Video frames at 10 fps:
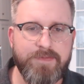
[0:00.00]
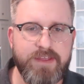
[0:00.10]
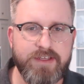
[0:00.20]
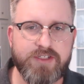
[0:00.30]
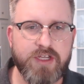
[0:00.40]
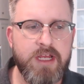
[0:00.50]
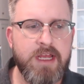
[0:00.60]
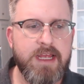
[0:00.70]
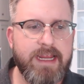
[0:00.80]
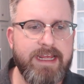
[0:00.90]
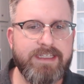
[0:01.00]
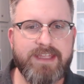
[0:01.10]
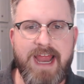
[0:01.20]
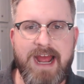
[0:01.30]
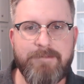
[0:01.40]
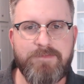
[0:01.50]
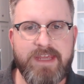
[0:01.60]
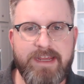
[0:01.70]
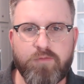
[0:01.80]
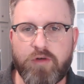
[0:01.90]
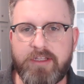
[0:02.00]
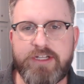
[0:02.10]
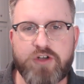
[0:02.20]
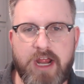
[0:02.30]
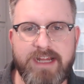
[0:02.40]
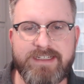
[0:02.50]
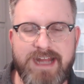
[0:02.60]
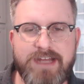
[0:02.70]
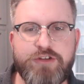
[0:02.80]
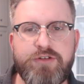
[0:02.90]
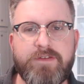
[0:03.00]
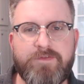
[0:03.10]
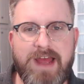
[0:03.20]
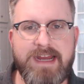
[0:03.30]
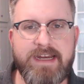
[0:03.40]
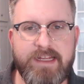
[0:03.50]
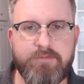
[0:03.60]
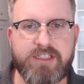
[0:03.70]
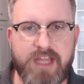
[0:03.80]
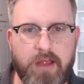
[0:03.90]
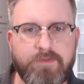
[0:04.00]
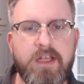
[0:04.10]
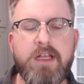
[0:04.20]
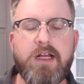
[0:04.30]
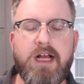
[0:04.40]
this, is that he really tries not to define himself.